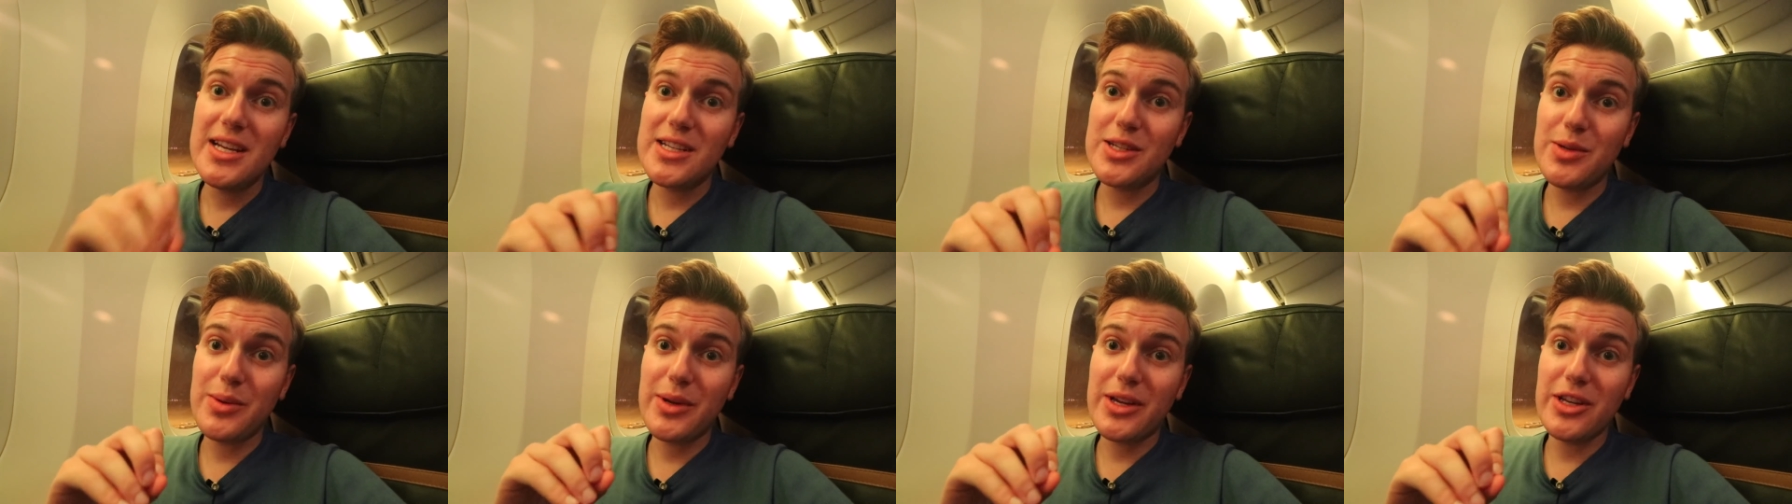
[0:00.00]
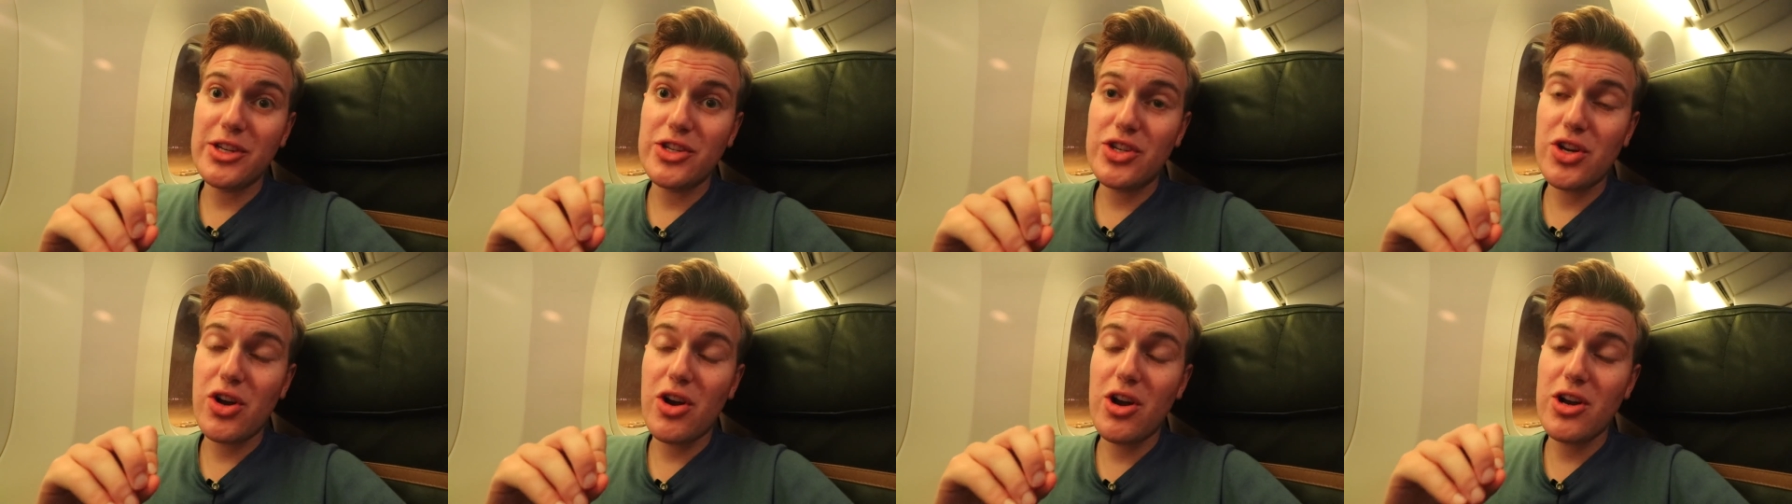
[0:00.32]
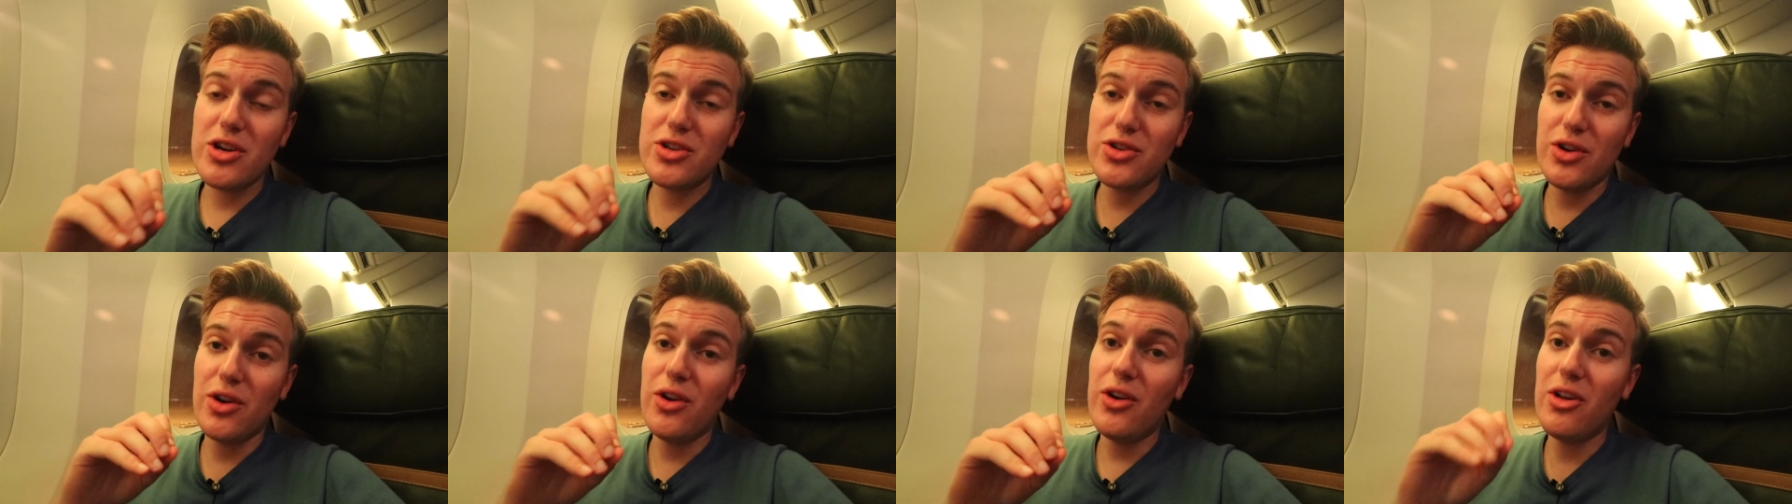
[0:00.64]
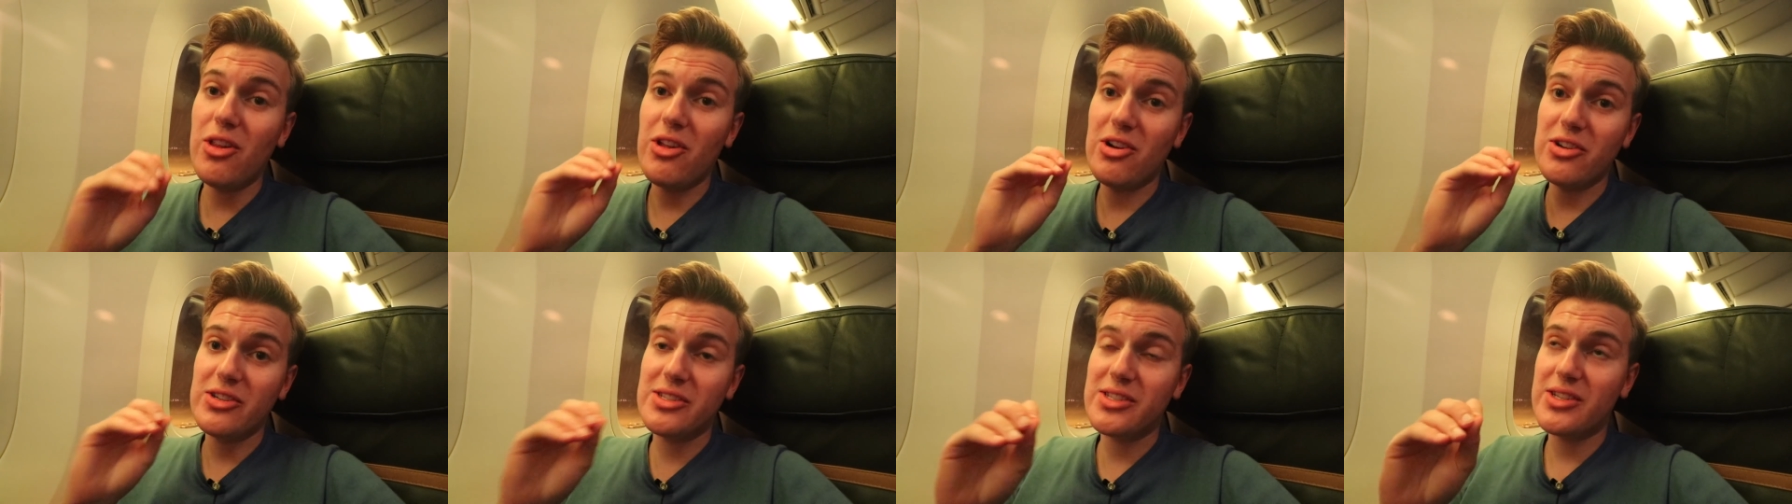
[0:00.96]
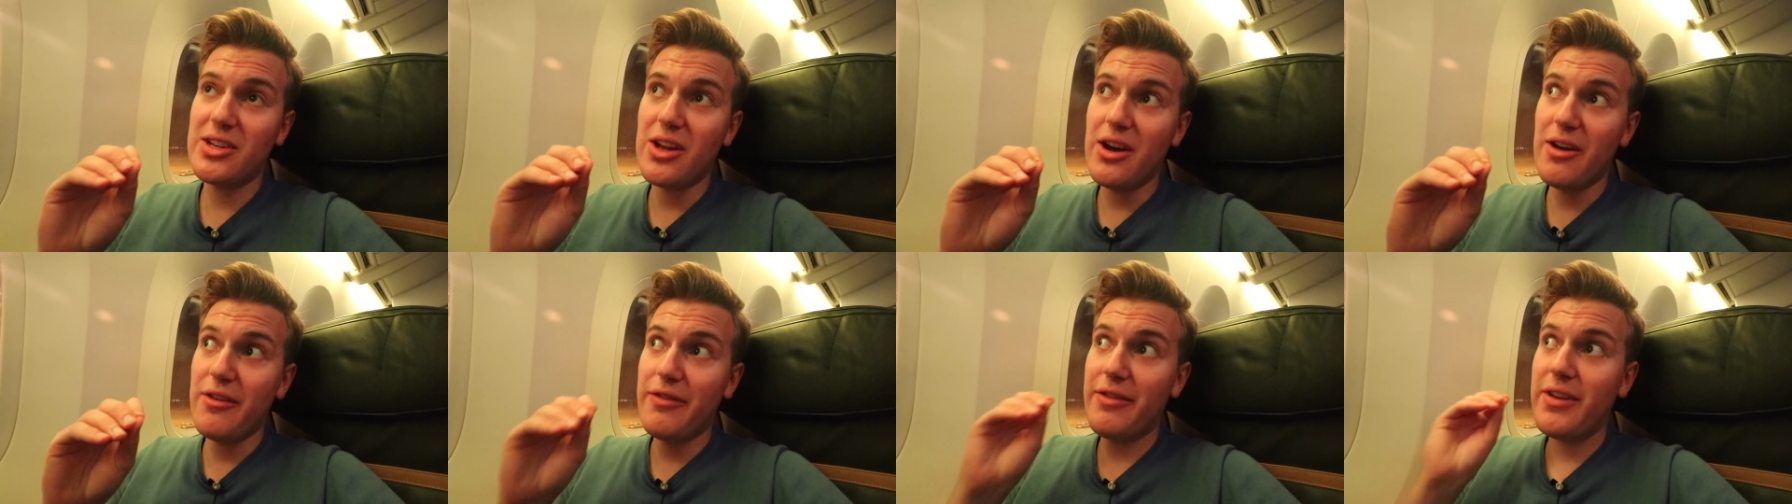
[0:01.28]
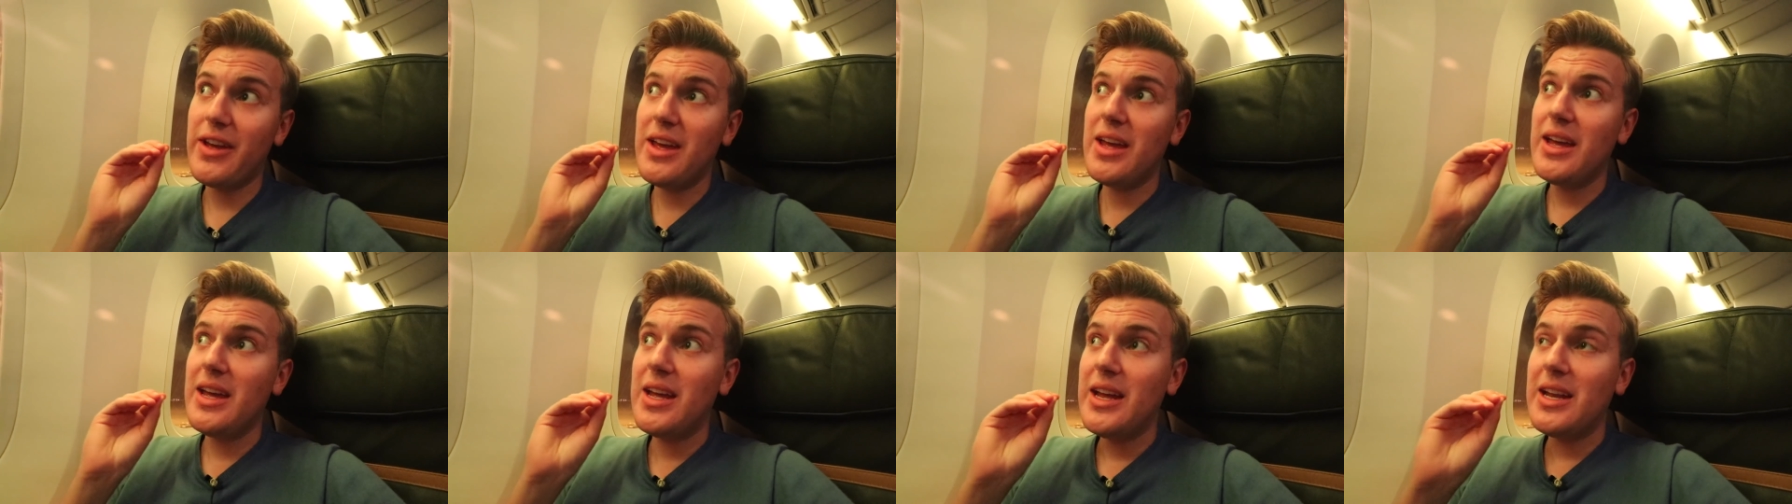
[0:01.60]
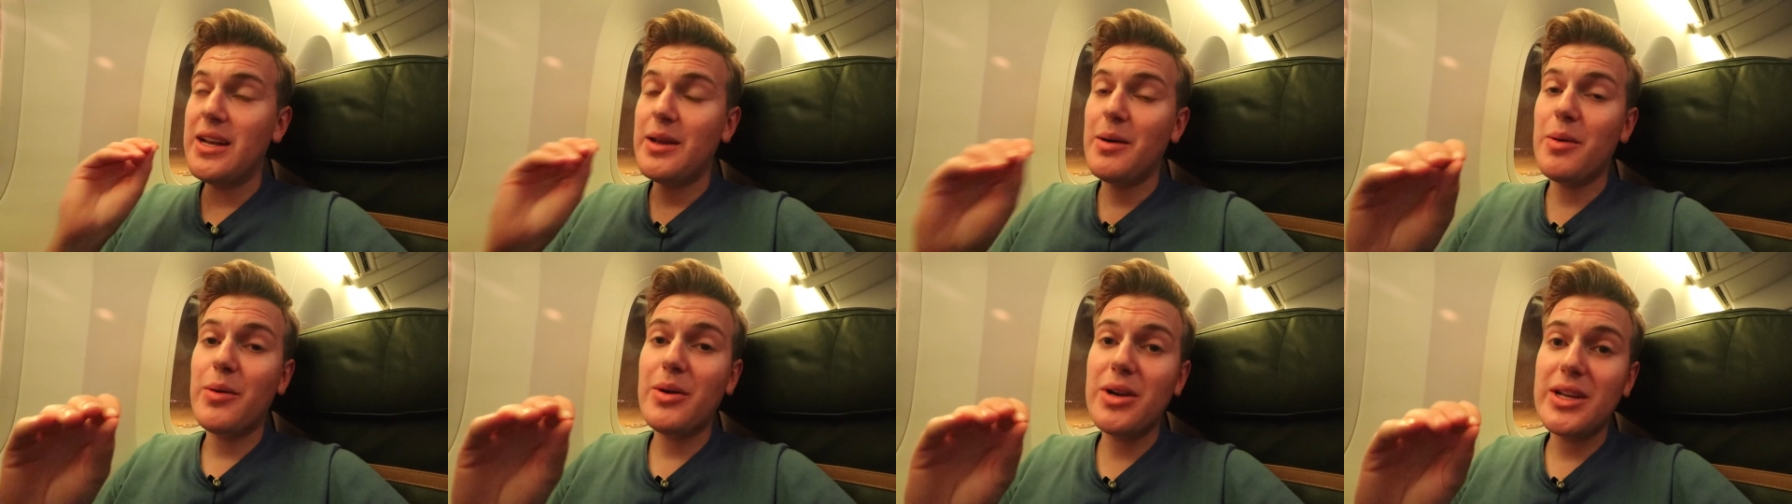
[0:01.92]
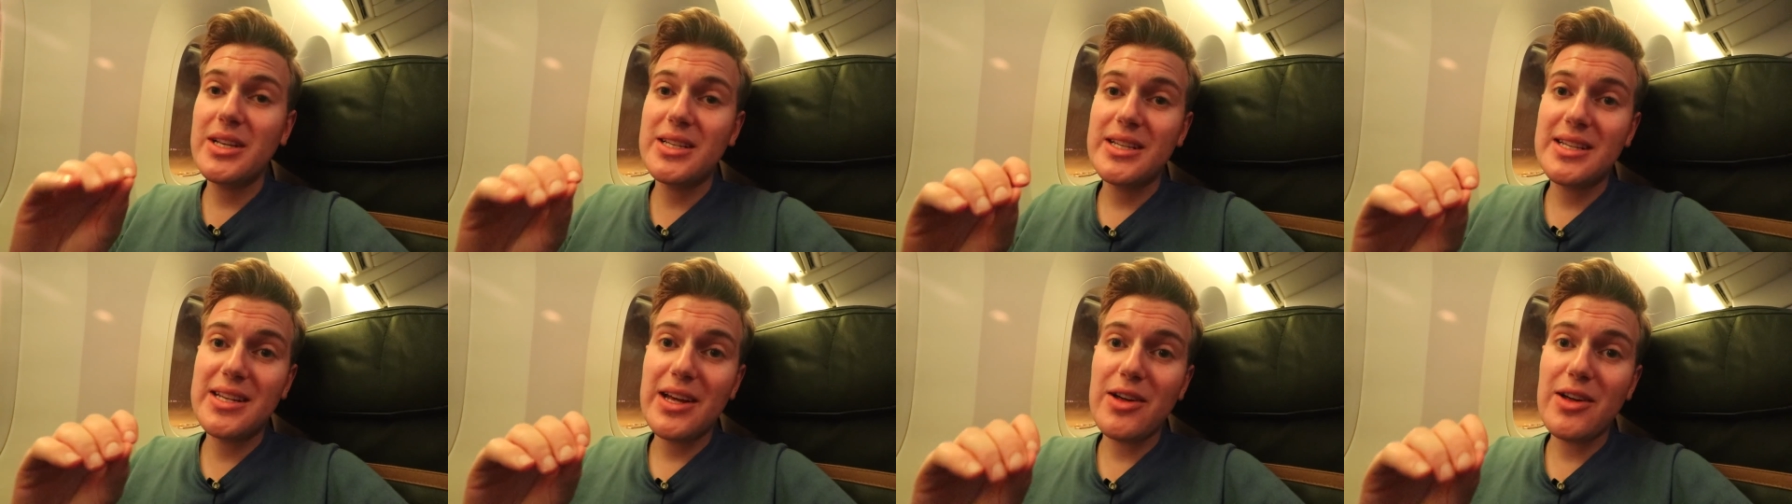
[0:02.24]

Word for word: so we can charge all our stuff I wanted to